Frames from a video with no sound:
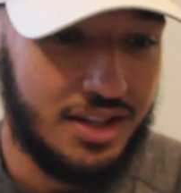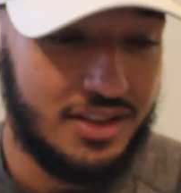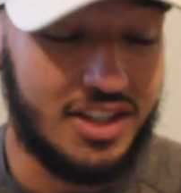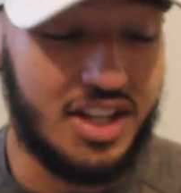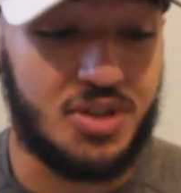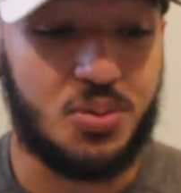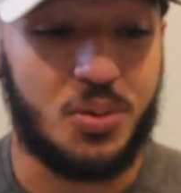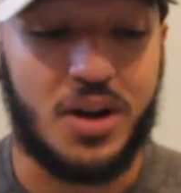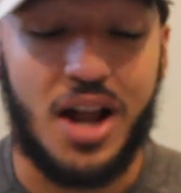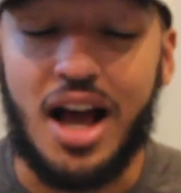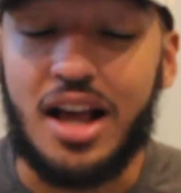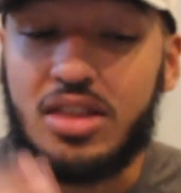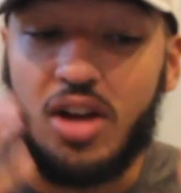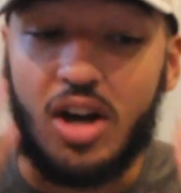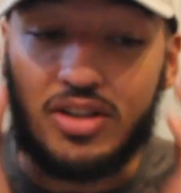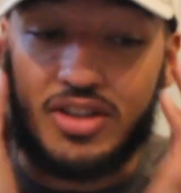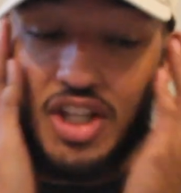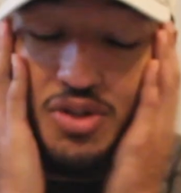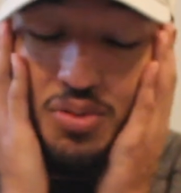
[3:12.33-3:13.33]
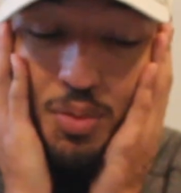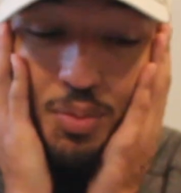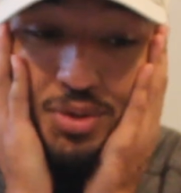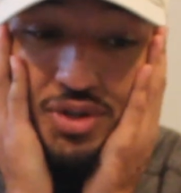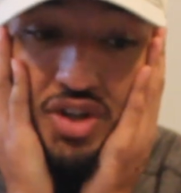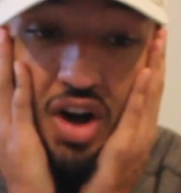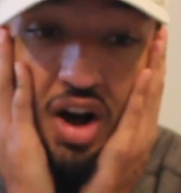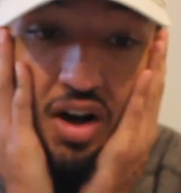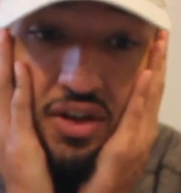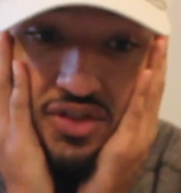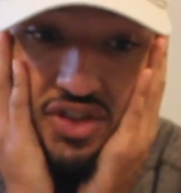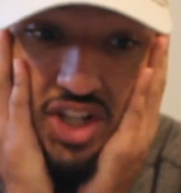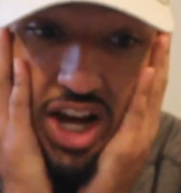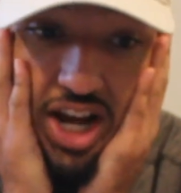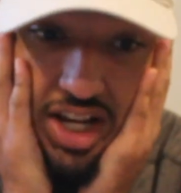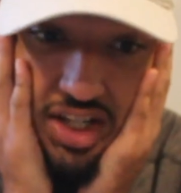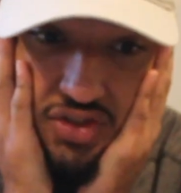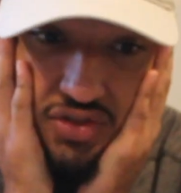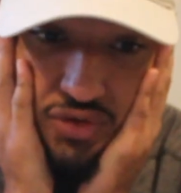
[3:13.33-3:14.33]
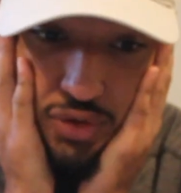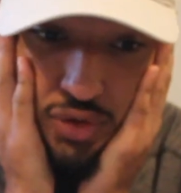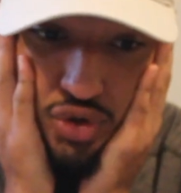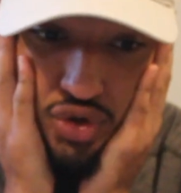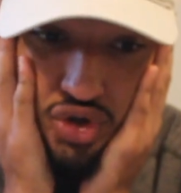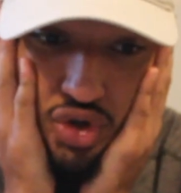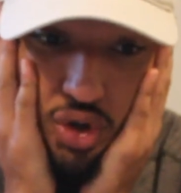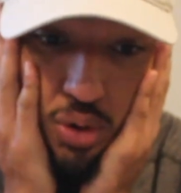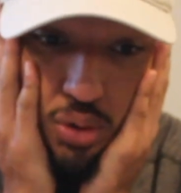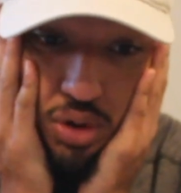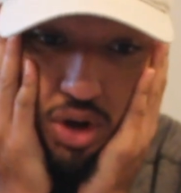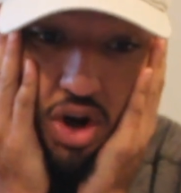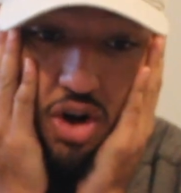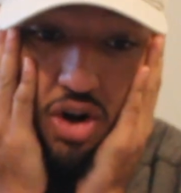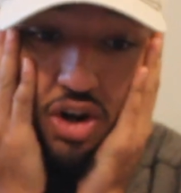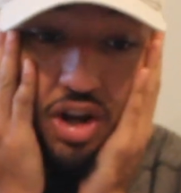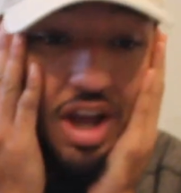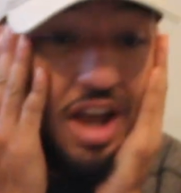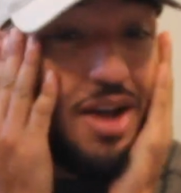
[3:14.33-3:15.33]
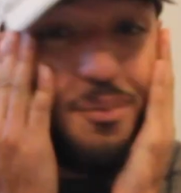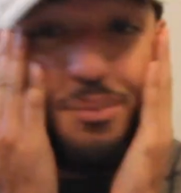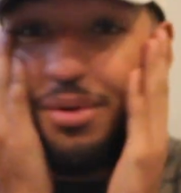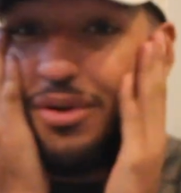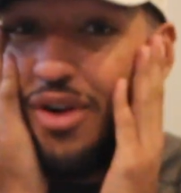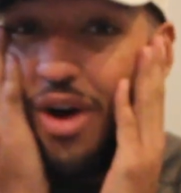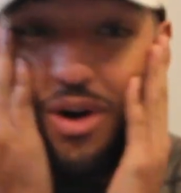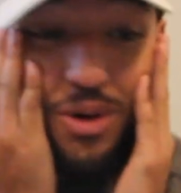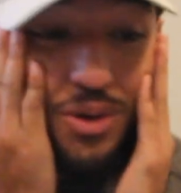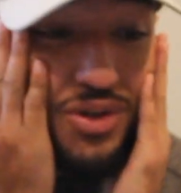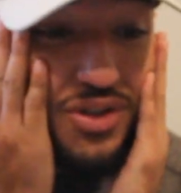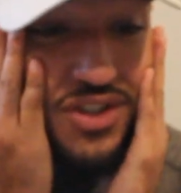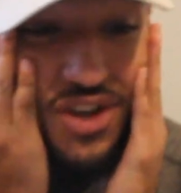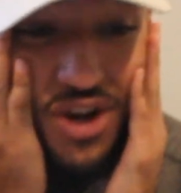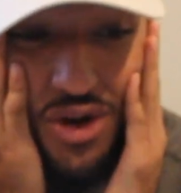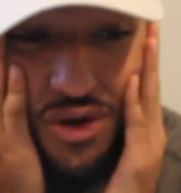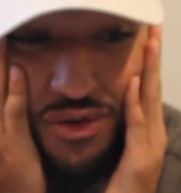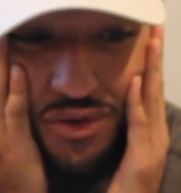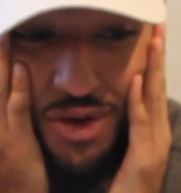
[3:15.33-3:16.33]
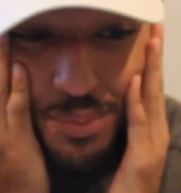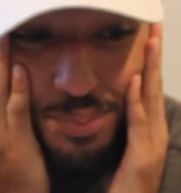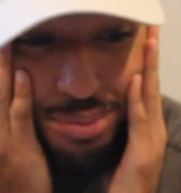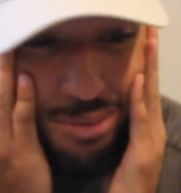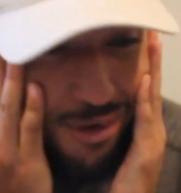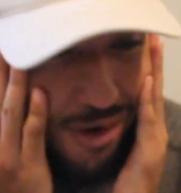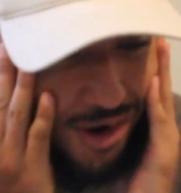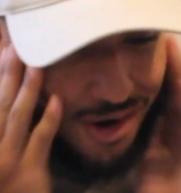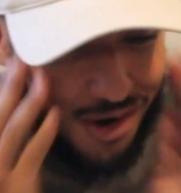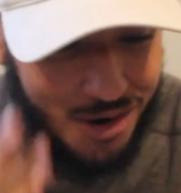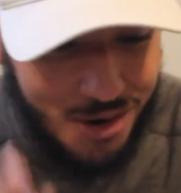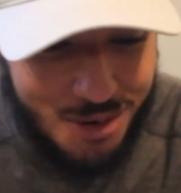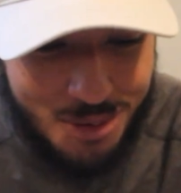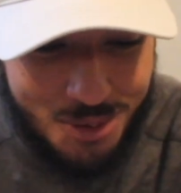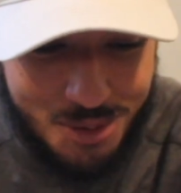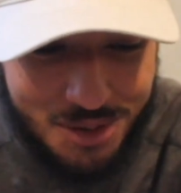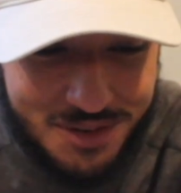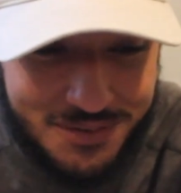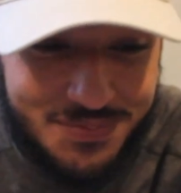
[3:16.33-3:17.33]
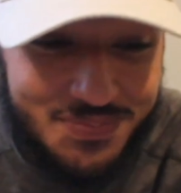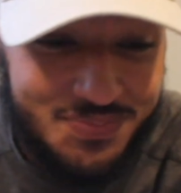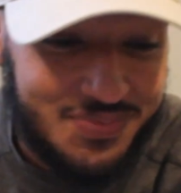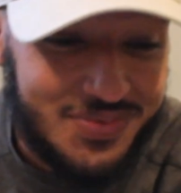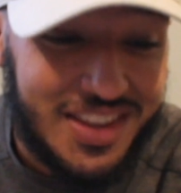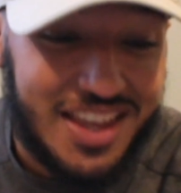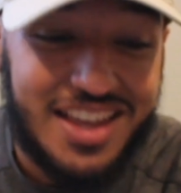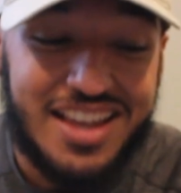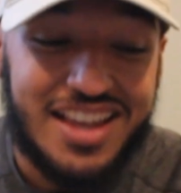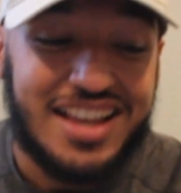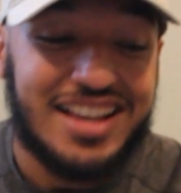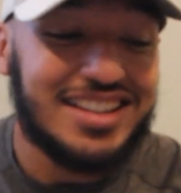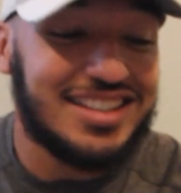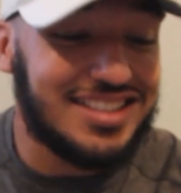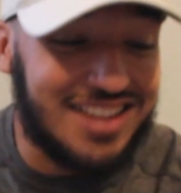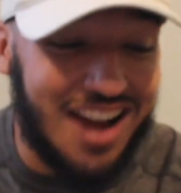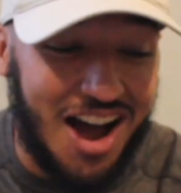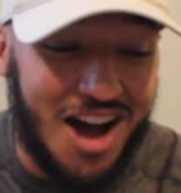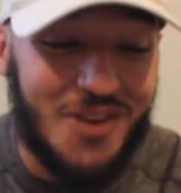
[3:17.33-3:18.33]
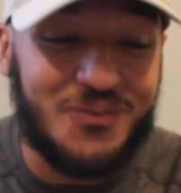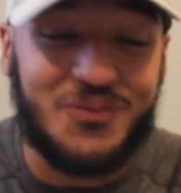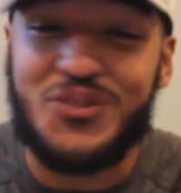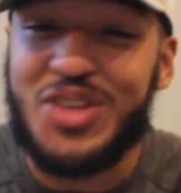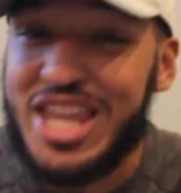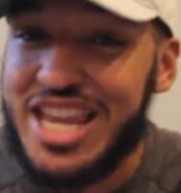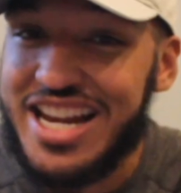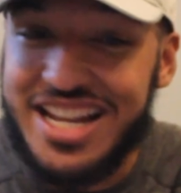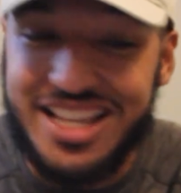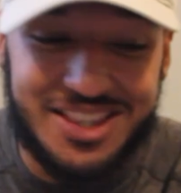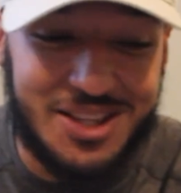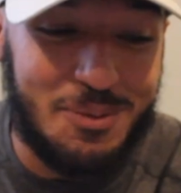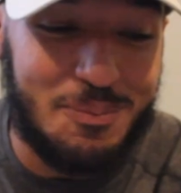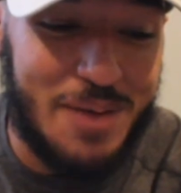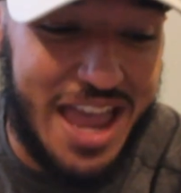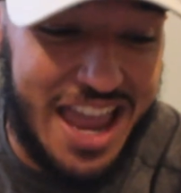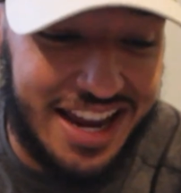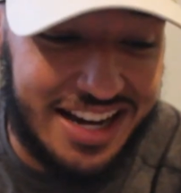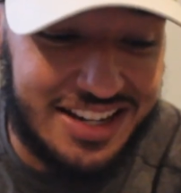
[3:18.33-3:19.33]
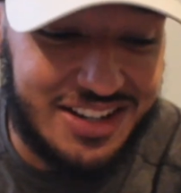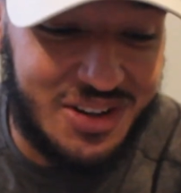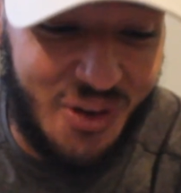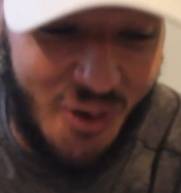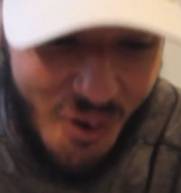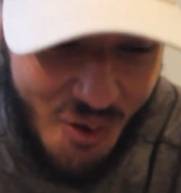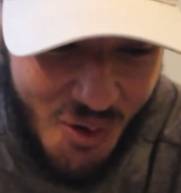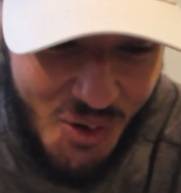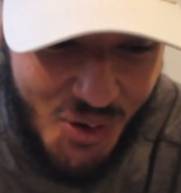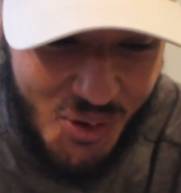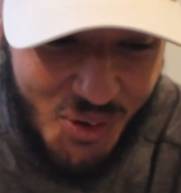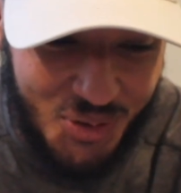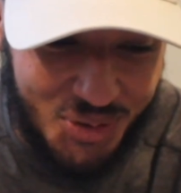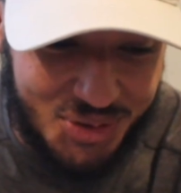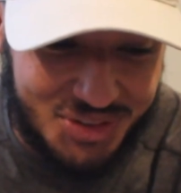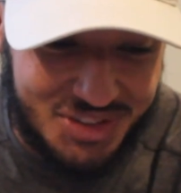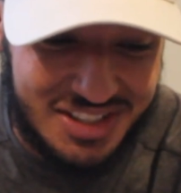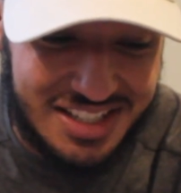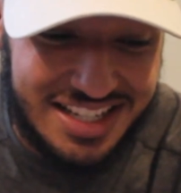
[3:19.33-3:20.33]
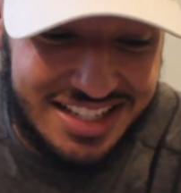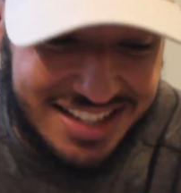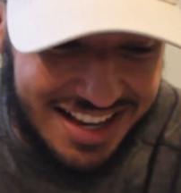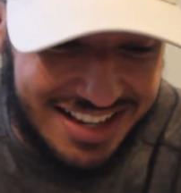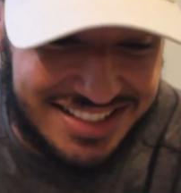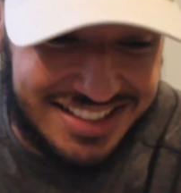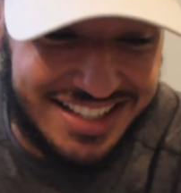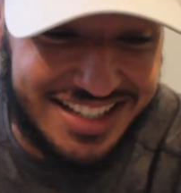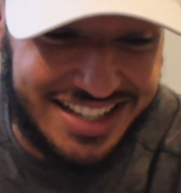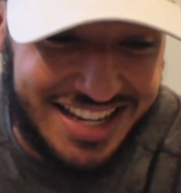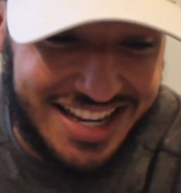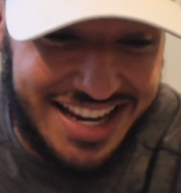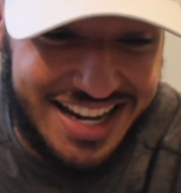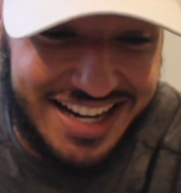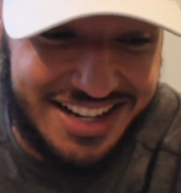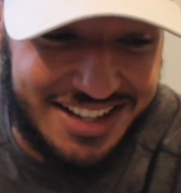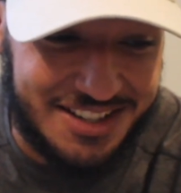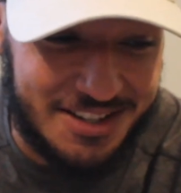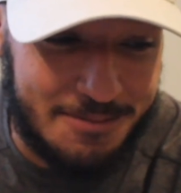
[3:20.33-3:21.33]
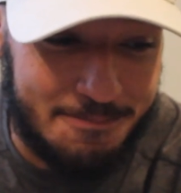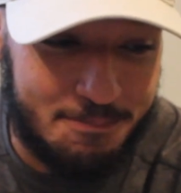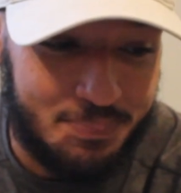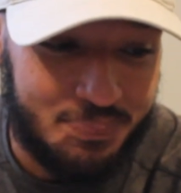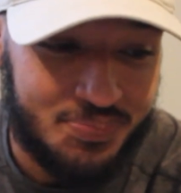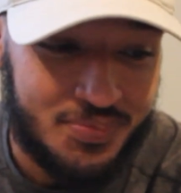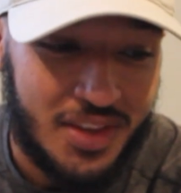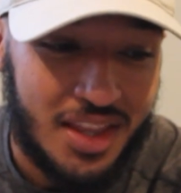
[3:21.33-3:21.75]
This one, I thought this one was offsides for so long. Bernardo Silva, bro. Stop feeding the man goals. He doesn't need them.